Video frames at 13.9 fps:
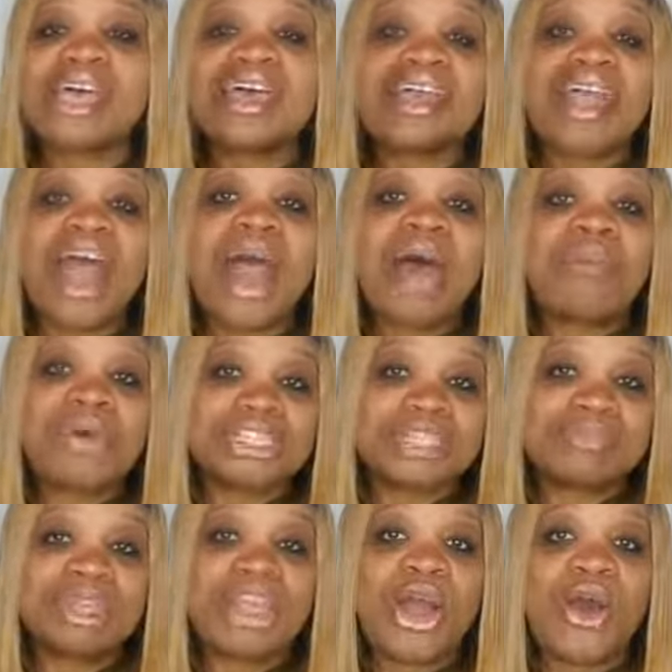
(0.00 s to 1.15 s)
God Wants
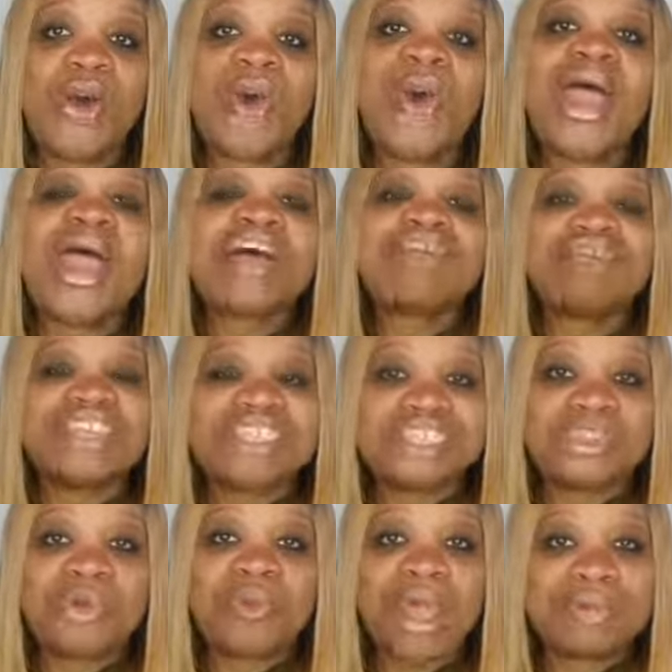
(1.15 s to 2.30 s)
Me Whole. Visit
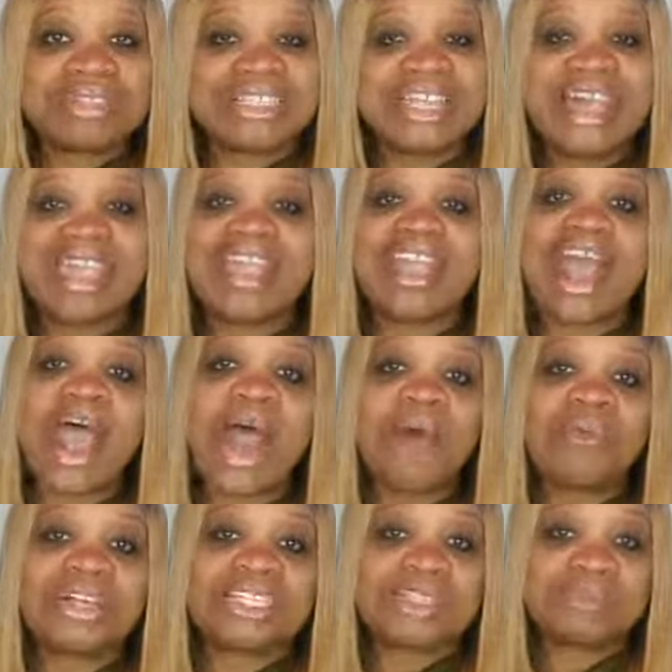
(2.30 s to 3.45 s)
the website,
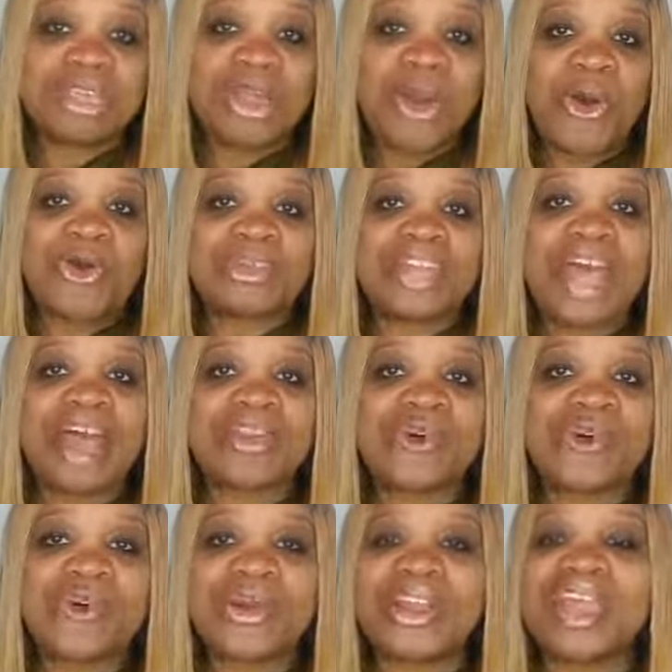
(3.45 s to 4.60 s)

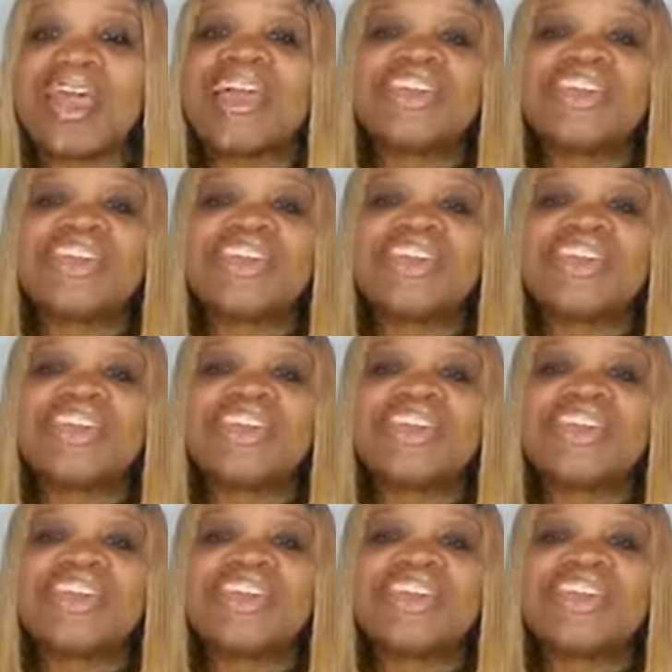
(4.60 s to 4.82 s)
GodWantsMeWhole.org.